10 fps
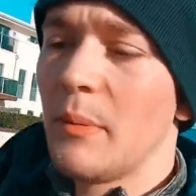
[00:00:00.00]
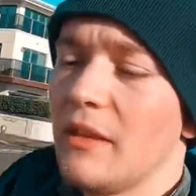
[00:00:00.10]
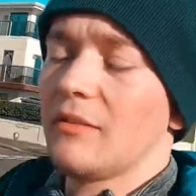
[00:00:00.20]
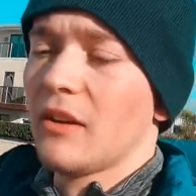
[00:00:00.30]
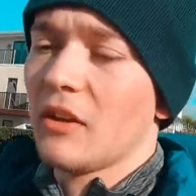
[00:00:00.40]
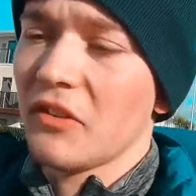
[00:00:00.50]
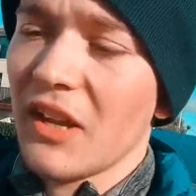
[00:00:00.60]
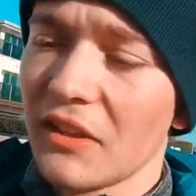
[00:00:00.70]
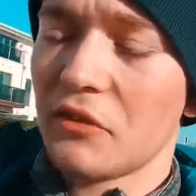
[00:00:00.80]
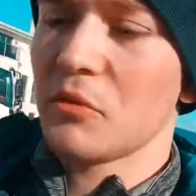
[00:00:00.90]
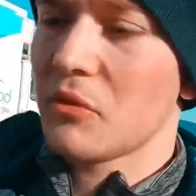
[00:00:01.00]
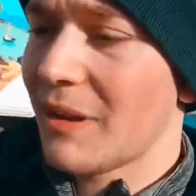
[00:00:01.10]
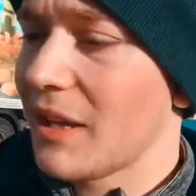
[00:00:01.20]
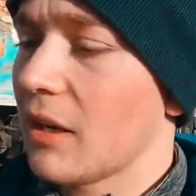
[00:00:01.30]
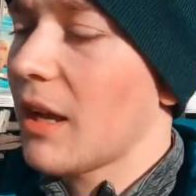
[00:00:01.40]
bits, like I said,
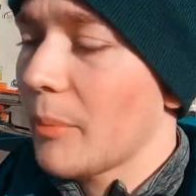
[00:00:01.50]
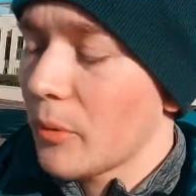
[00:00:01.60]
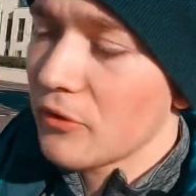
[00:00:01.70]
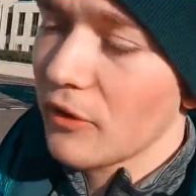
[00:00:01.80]
to make a couple